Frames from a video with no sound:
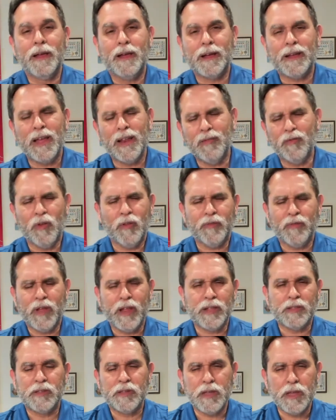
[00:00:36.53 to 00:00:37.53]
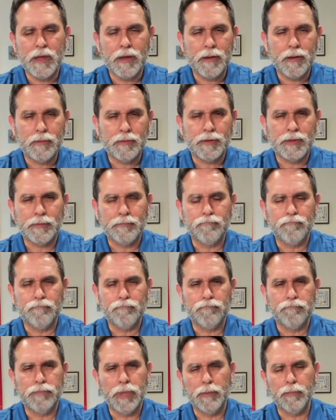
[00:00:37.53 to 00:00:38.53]
a kind of a fancy
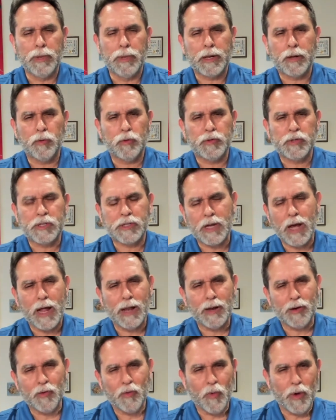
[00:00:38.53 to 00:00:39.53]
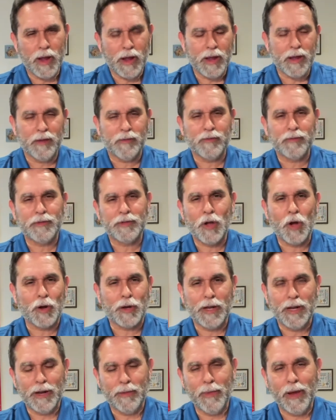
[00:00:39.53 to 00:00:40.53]
biblical scholar way of
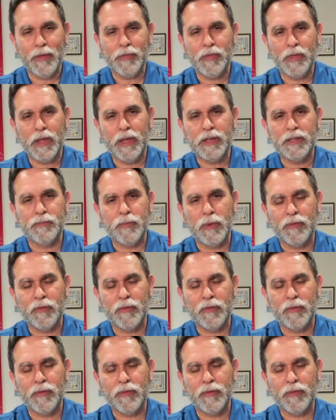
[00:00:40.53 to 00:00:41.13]
talking about things.